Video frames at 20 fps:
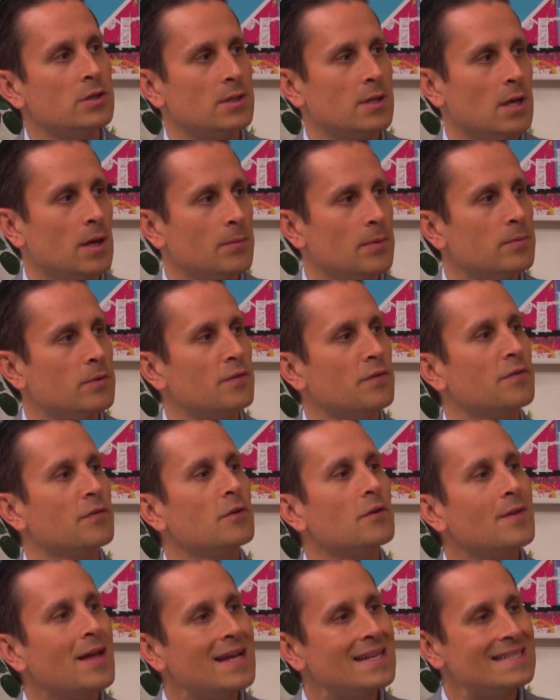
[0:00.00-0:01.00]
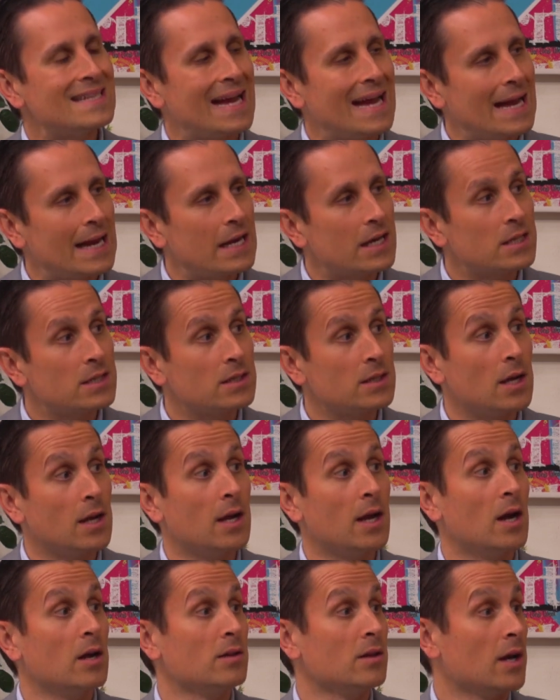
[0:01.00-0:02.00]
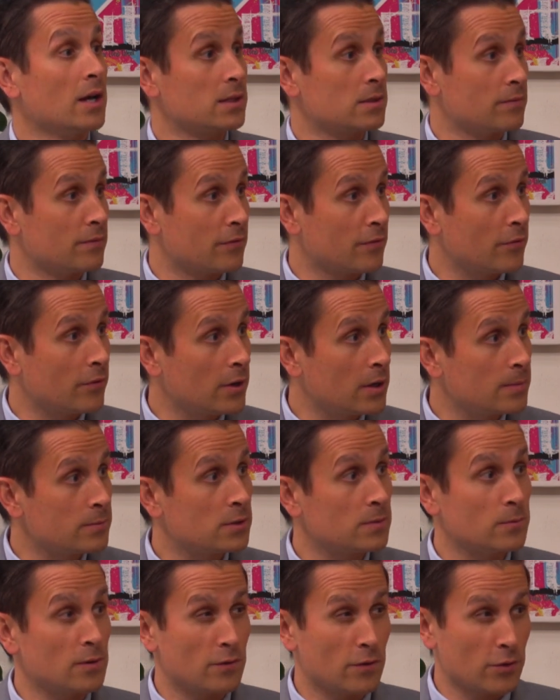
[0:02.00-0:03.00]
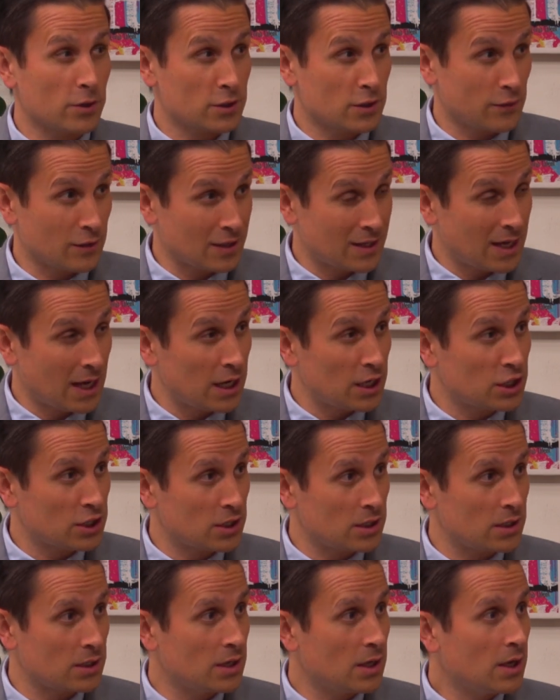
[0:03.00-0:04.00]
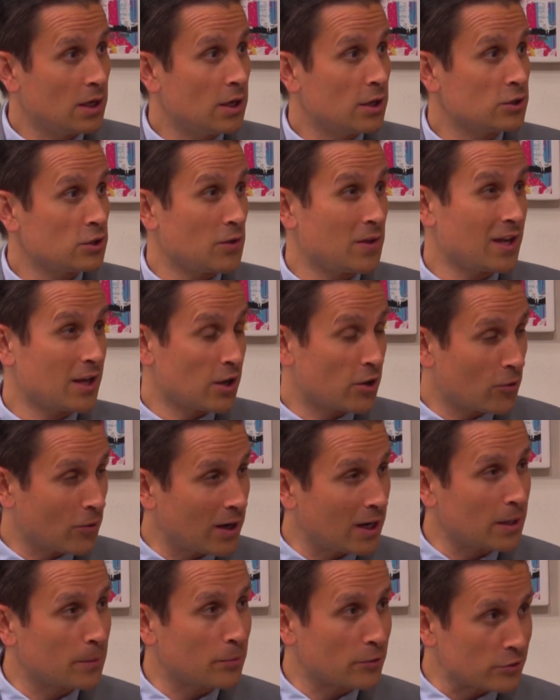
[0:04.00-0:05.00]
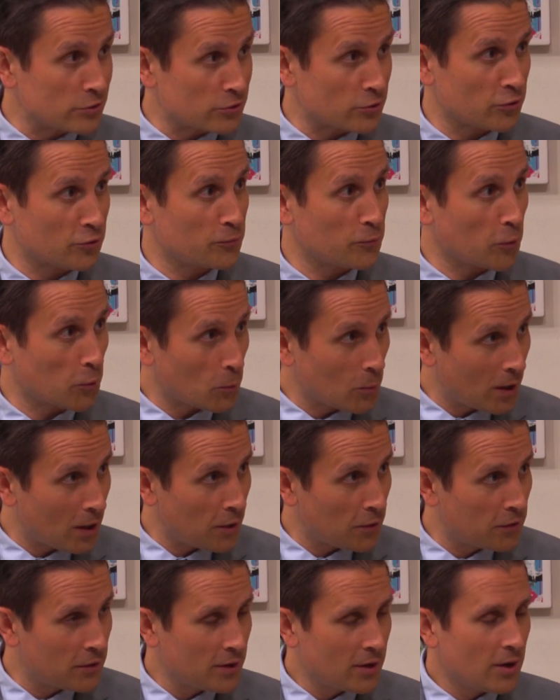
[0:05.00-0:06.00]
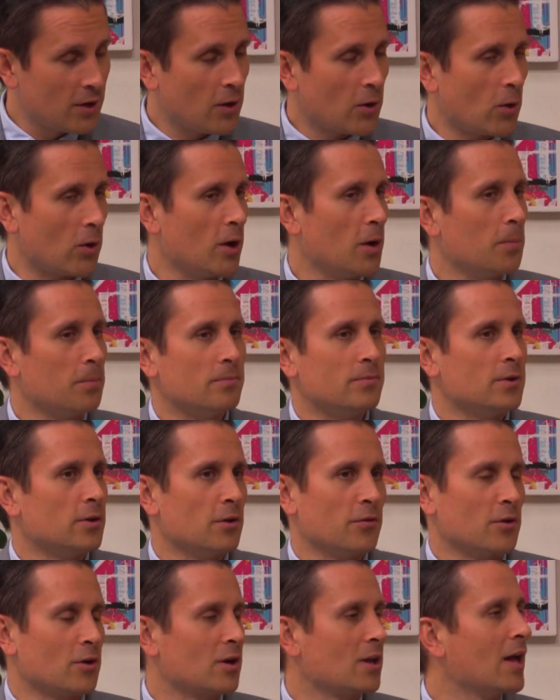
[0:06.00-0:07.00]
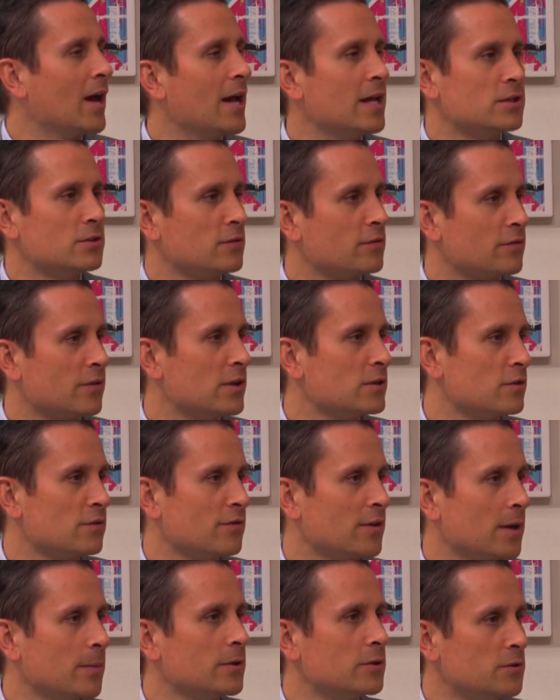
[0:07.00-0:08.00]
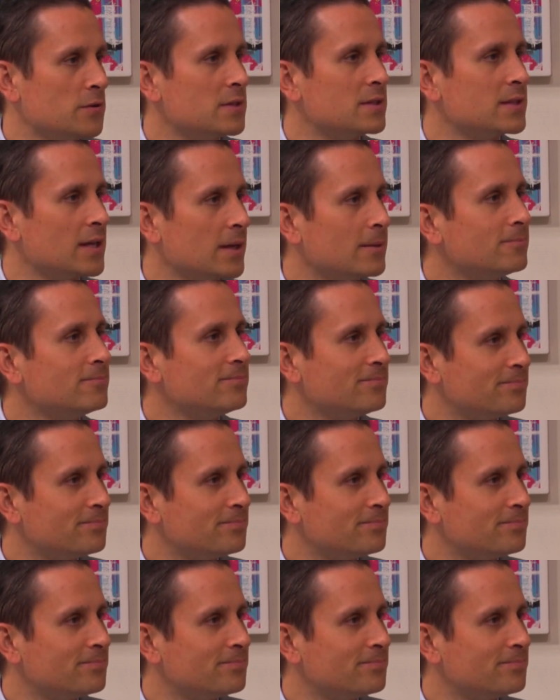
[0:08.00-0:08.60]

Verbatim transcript: to help them defer that tax, unlock some freedom, some diversification, so they can create and preserve more wealth or help you know, their clients or friends or family do the same.